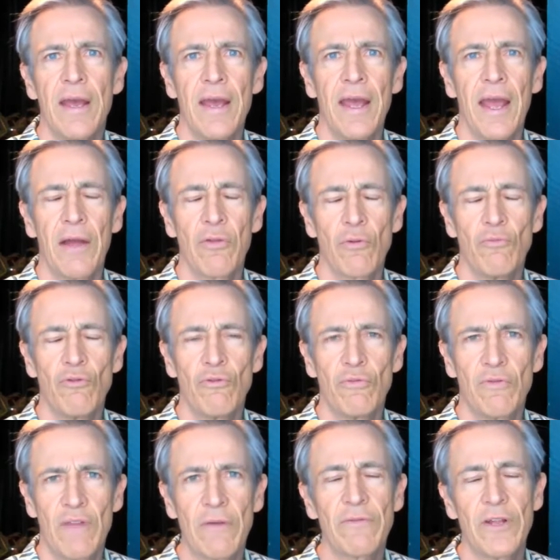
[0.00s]

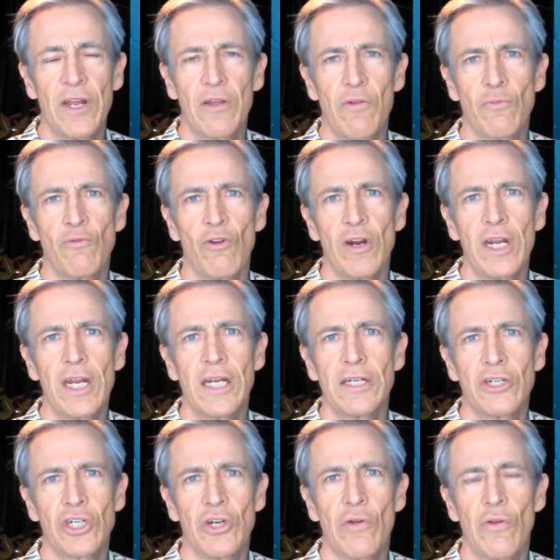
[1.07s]
definitely had some drinking
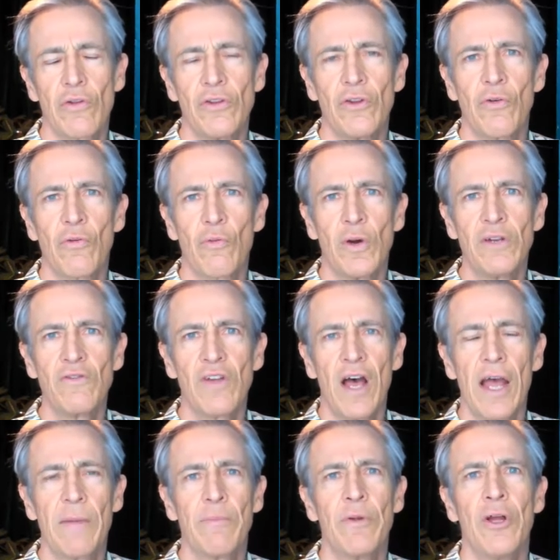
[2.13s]
issues. And there was one
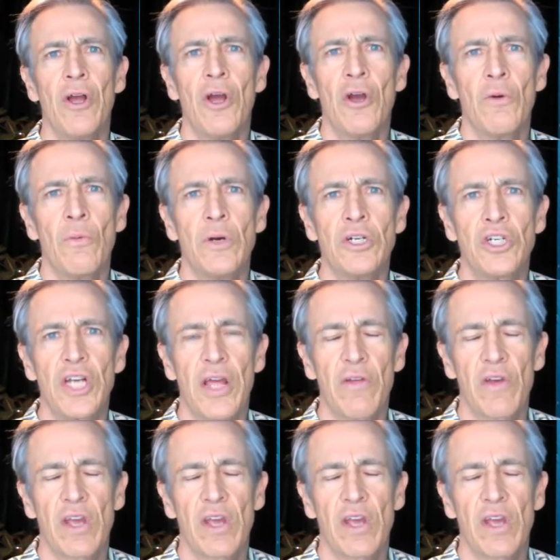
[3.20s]
time when she, as a